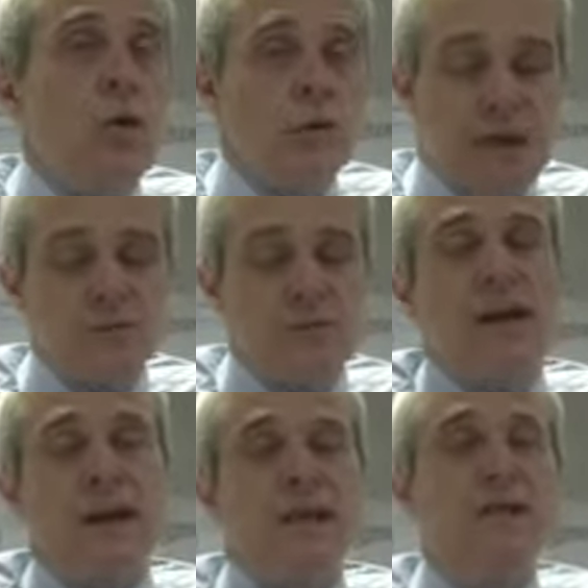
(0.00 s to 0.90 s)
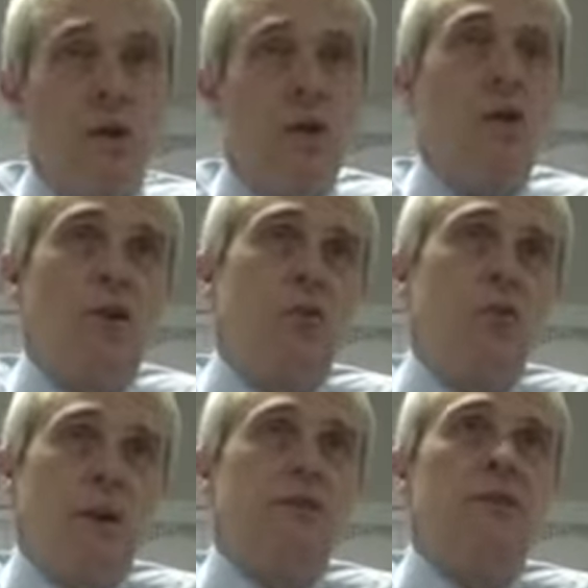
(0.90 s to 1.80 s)
Castle Market is no longer
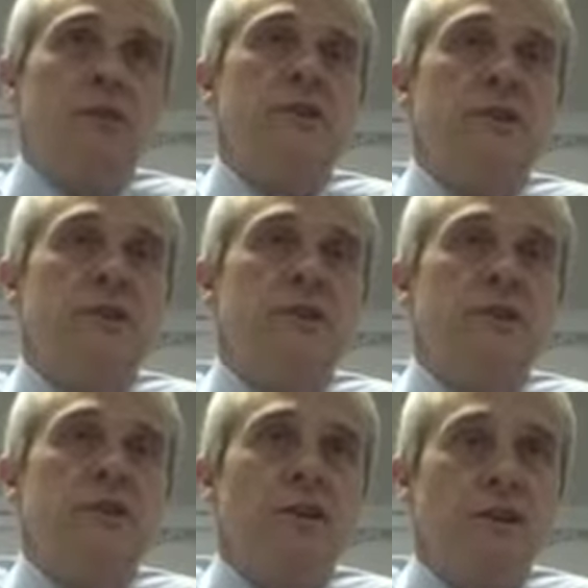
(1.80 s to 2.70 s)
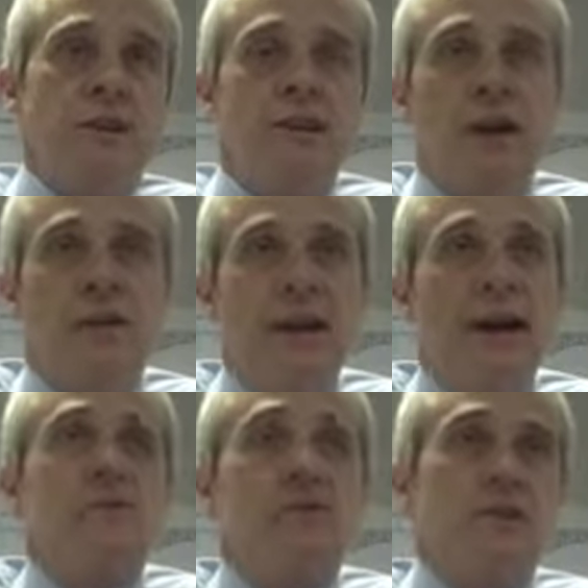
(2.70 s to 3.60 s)
really in the city centre. It's on the
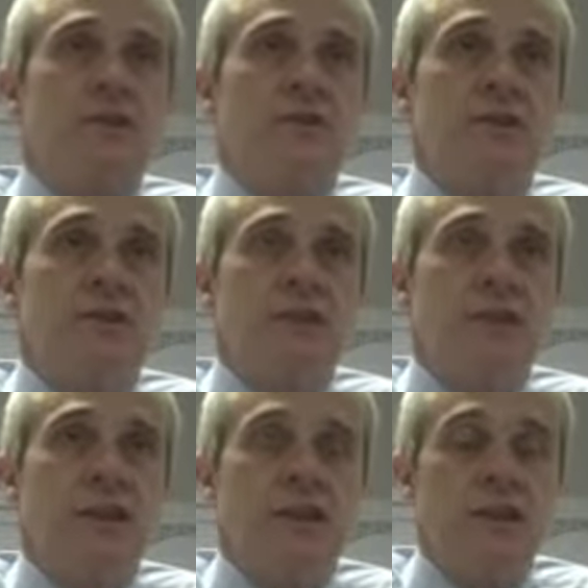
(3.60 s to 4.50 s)
outskirts of the city centre.